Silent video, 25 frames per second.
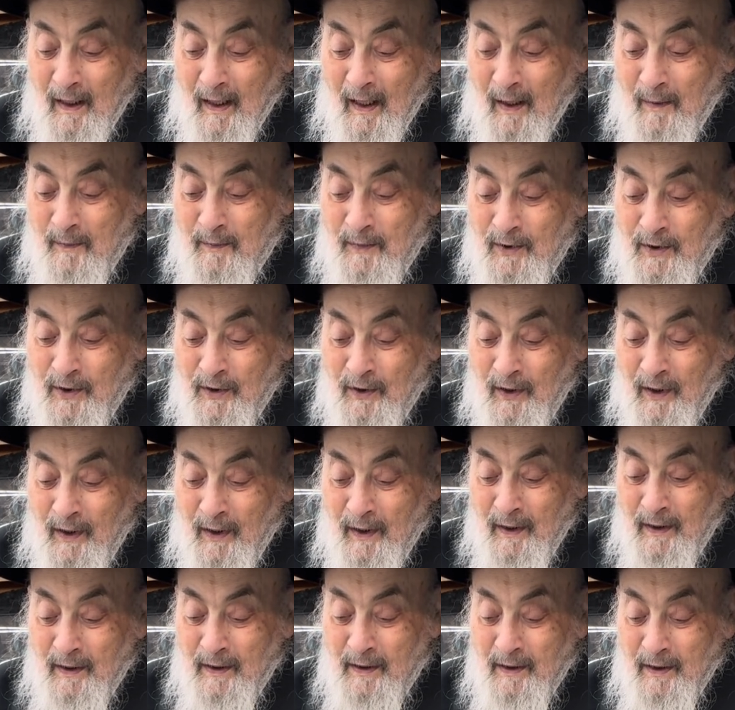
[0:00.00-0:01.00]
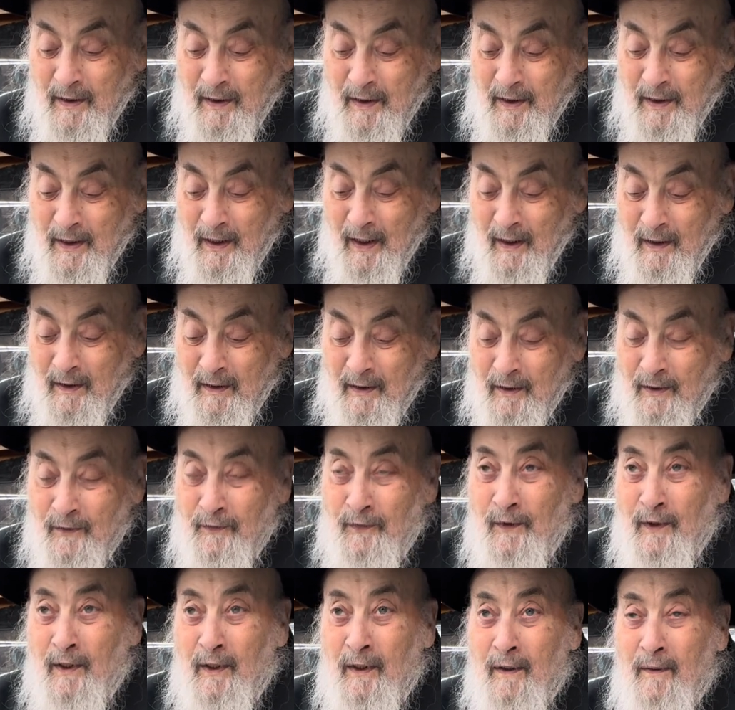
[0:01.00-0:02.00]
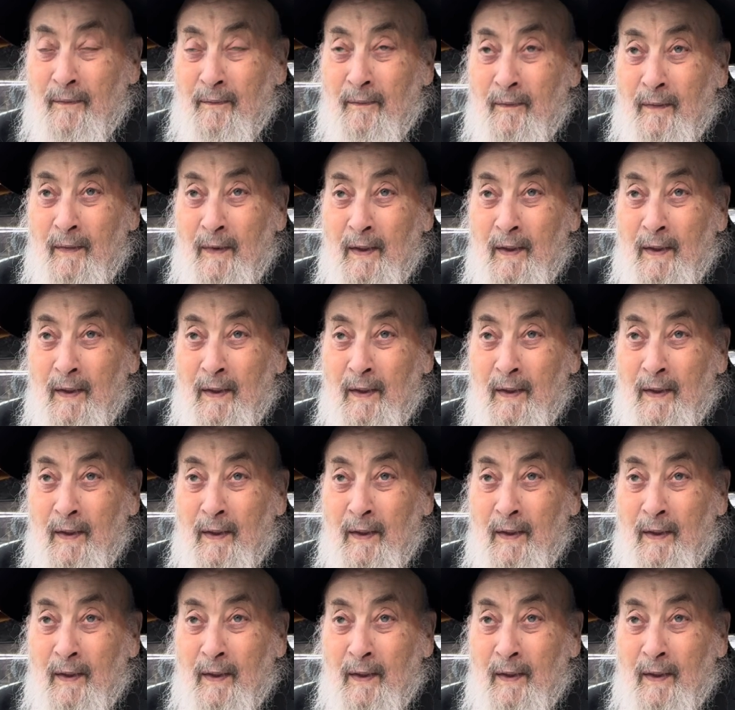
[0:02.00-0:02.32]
amtsois shel tefillah,